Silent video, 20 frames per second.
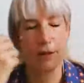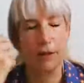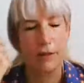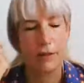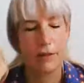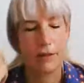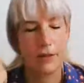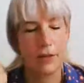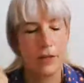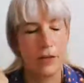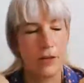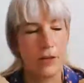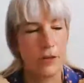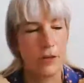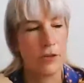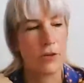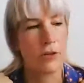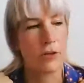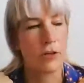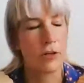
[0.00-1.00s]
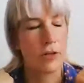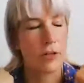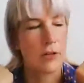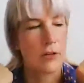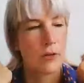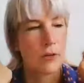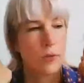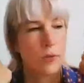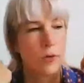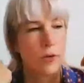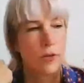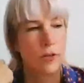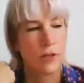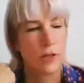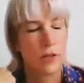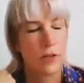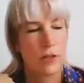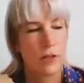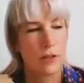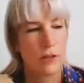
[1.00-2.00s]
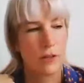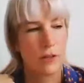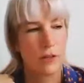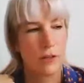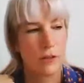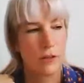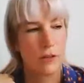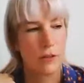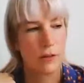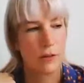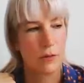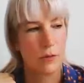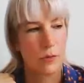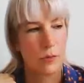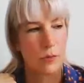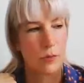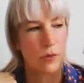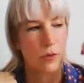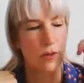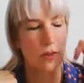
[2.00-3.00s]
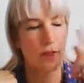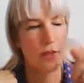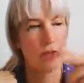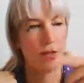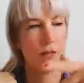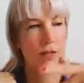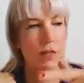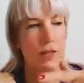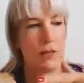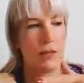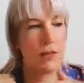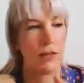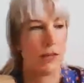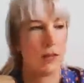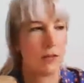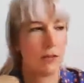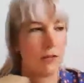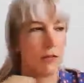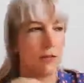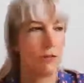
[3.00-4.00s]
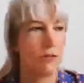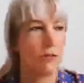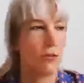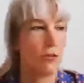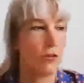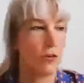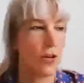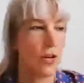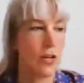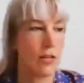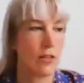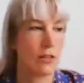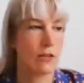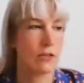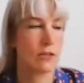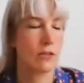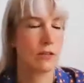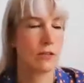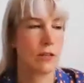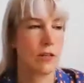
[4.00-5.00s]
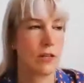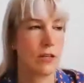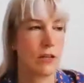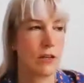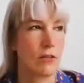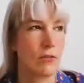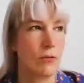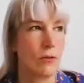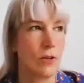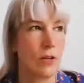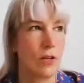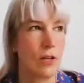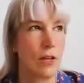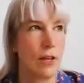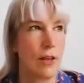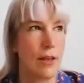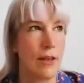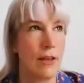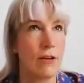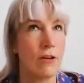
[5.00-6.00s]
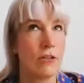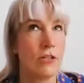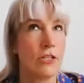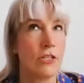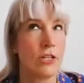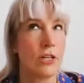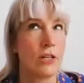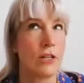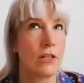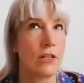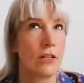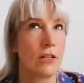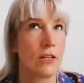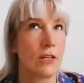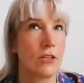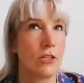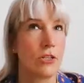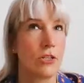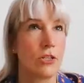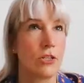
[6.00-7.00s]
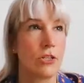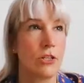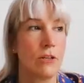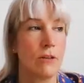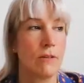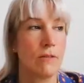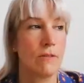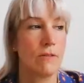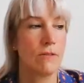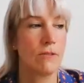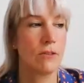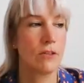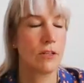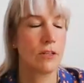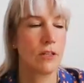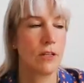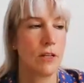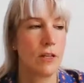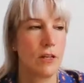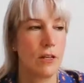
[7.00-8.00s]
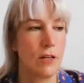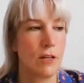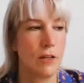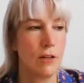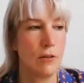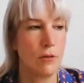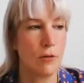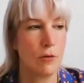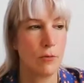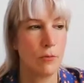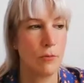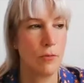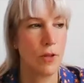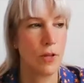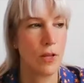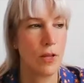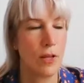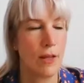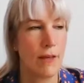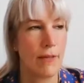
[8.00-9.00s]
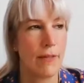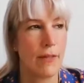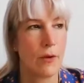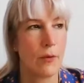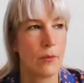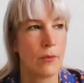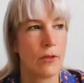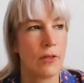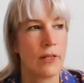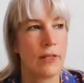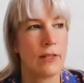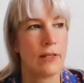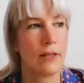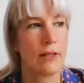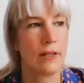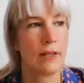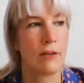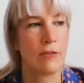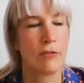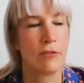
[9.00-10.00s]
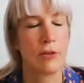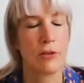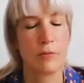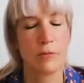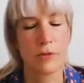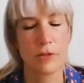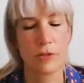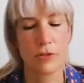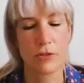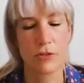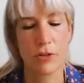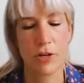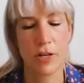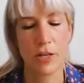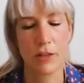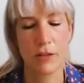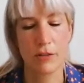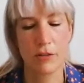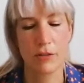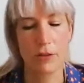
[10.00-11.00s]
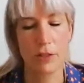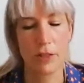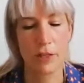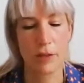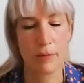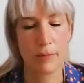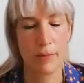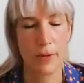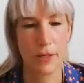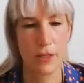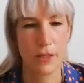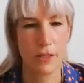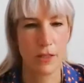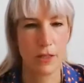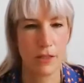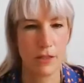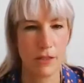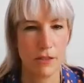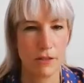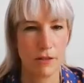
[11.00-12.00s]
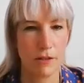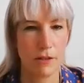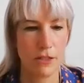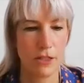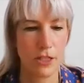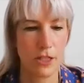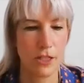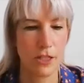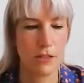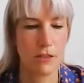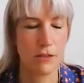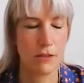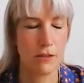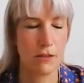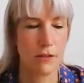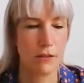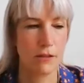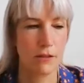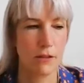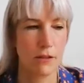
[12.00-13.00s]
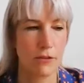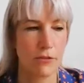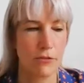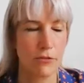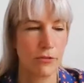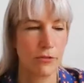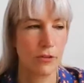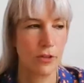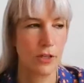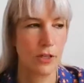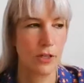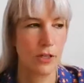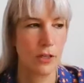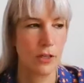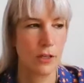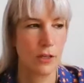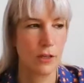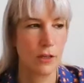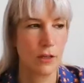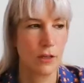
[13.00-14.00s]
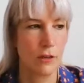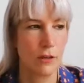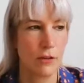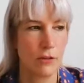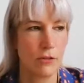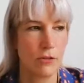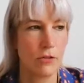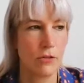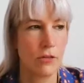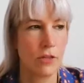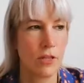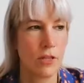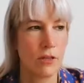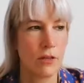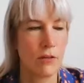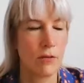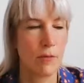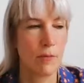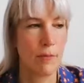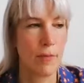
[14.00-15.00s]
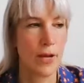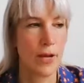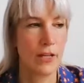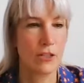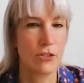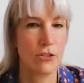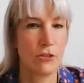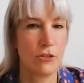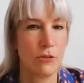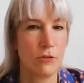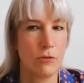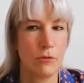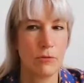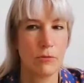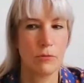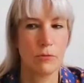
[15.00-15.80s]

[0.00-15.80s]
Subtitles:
your inner work will then create this like energetic shift in him that will give him the strength to like make necessary changes in his life to then match you.